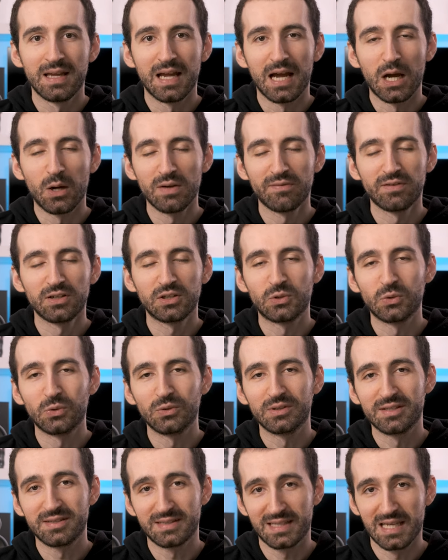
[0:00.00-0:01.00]
However
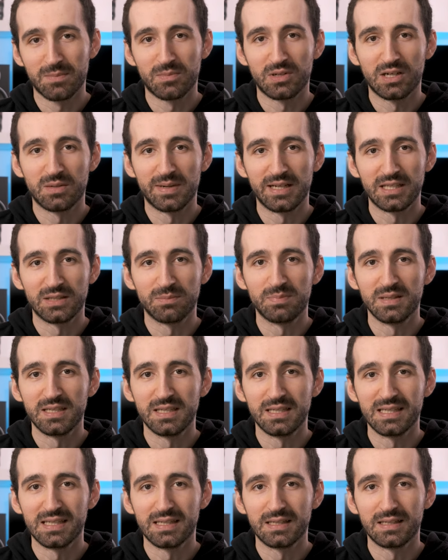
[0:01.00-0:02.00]
cool this camera might
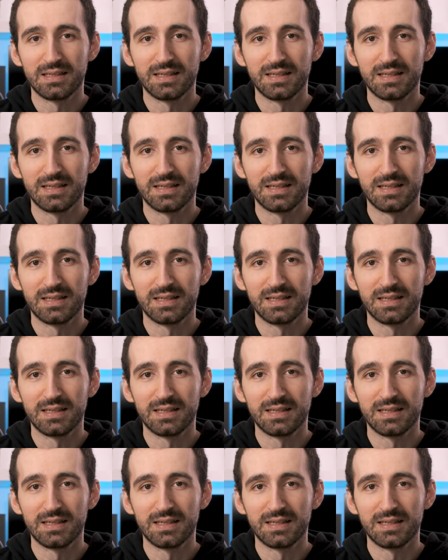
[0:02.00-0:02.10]
be,